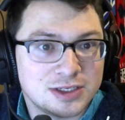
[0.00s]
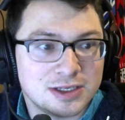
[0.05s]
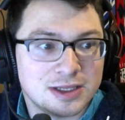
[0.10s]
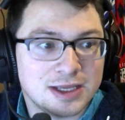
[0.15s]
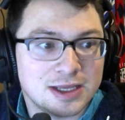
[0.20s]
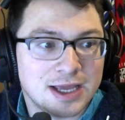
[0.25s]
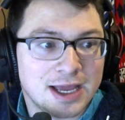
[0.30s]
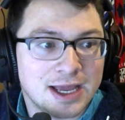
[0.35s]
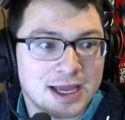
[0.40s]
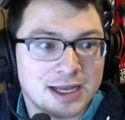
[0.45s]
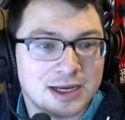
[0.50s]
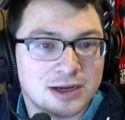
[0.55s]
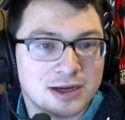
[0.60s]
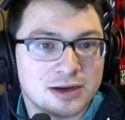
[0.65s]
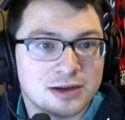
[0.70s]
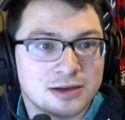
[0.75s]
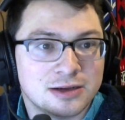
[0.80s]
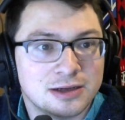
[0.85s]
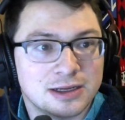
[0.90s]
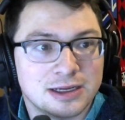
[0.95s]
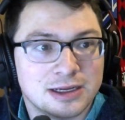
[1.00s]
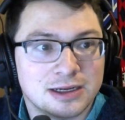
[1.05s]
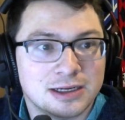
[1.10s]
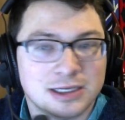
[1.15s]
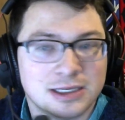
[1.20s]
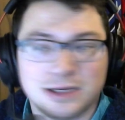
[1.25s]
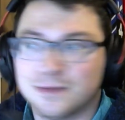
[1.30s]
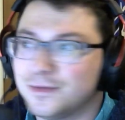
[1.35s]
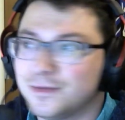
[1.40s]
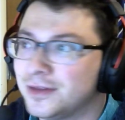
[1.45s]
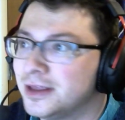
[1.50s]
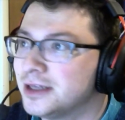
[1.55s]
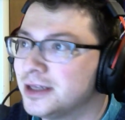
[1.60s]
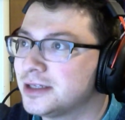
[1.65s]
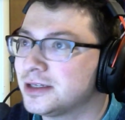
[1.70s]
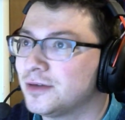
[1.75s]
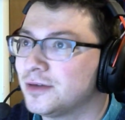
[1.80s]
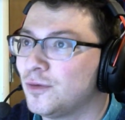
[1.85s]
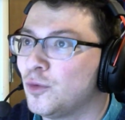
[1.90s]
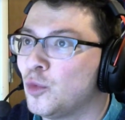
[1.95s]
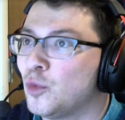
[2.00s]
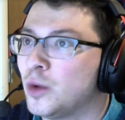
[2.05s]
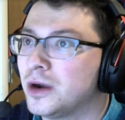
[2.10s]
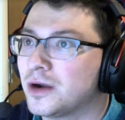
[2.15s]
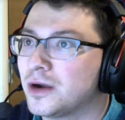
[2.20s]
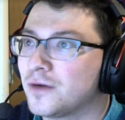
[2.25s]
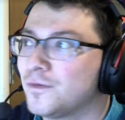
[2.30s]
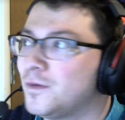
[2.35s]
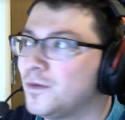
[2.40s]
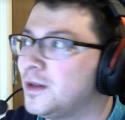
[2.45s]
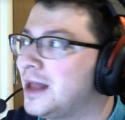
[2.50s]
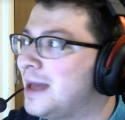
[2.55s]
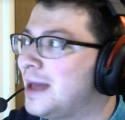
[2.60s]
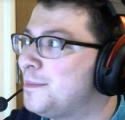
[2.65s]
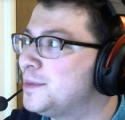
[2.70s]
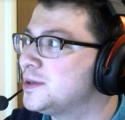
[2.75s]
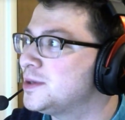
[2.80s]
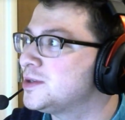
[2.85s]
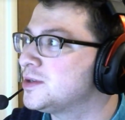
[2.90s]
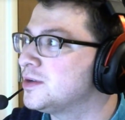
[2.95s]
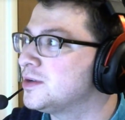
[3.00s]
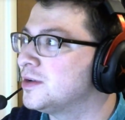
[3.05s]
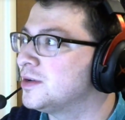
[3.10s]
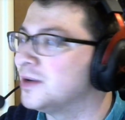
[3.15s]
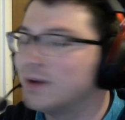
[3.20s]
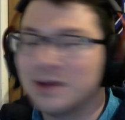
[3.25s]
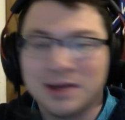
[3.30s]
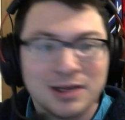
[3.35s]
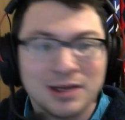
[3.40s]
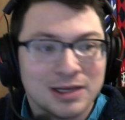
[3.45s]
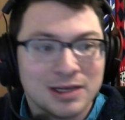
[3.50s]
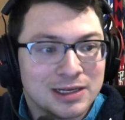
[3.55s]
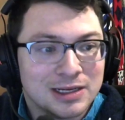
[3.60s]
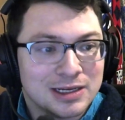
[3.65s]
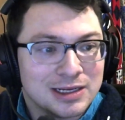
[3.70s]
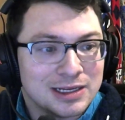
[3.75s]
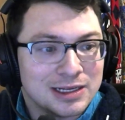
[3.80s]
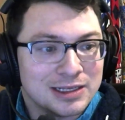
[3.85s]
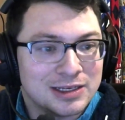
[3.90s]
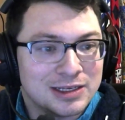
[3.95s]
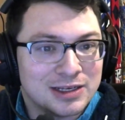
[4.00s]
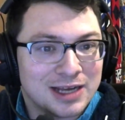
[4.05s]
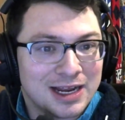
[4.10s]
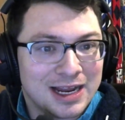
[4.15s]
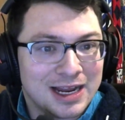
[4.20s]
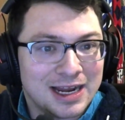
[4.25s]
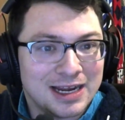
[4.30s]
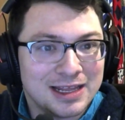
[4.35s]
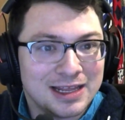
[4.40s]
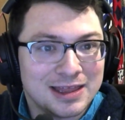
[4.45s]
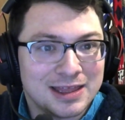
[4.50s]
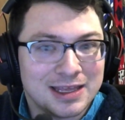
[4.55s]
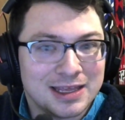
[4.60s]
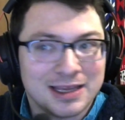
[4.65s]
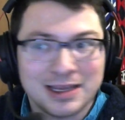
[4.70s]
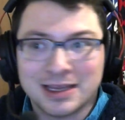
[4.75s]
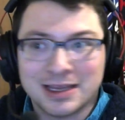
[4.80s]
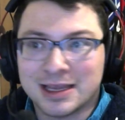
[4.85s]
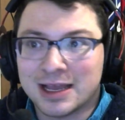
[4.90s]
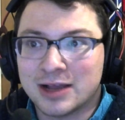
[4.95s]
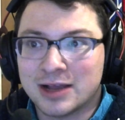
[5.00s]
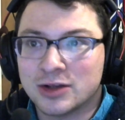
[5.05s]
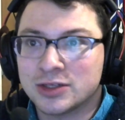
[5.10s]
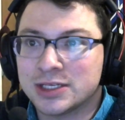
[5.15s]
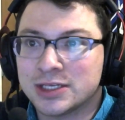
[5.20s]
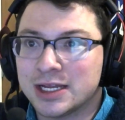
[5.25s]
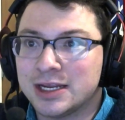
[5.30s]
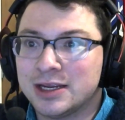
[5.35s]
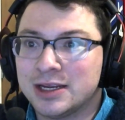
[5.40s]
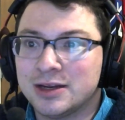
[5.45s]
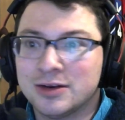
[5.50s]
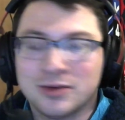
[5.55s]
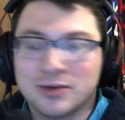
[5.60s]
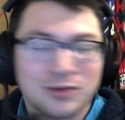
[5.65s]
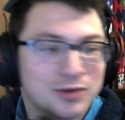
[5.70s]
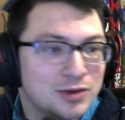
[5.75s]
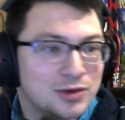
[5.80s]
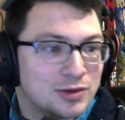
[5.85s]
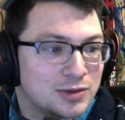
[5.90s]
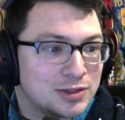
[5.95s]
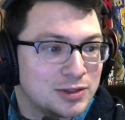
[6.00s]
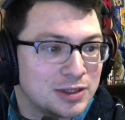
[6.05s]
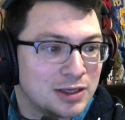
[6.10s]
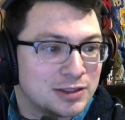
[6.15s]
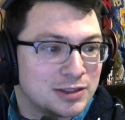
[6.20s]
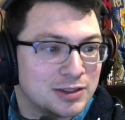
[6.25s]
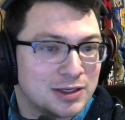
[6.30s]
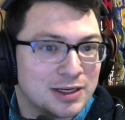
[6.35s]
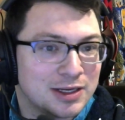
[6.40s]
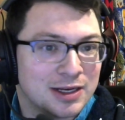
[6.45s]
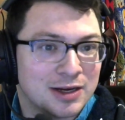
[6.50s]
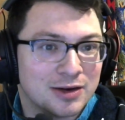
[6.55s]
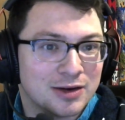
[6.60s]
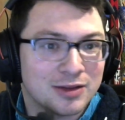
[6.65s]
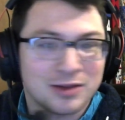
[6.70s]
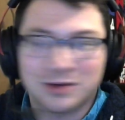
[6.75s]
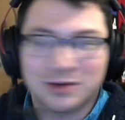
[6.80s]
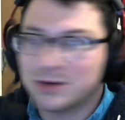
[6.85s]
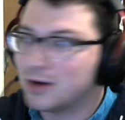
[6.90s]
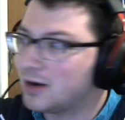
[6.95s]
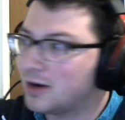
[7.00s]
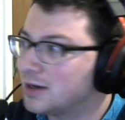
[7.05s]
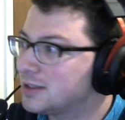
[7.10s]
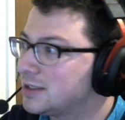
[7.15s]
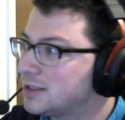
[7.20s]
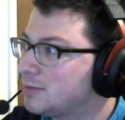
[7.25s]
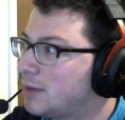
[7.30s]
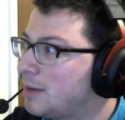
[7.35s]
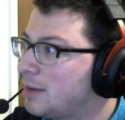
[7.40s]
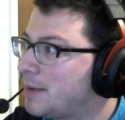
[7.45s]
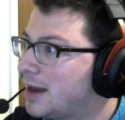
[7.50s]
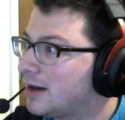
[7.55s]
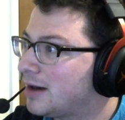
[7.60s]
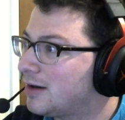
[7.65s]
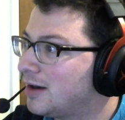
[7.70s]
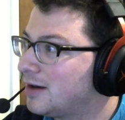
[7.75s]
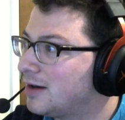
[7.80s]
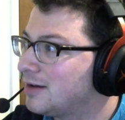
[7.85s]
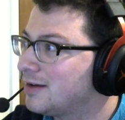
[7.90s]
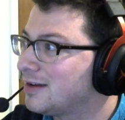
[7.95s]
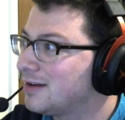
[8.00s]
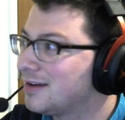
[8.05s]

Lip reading: the end of this wonderful episode. Do you got anything else, any new news as you can hear the dogs in my background?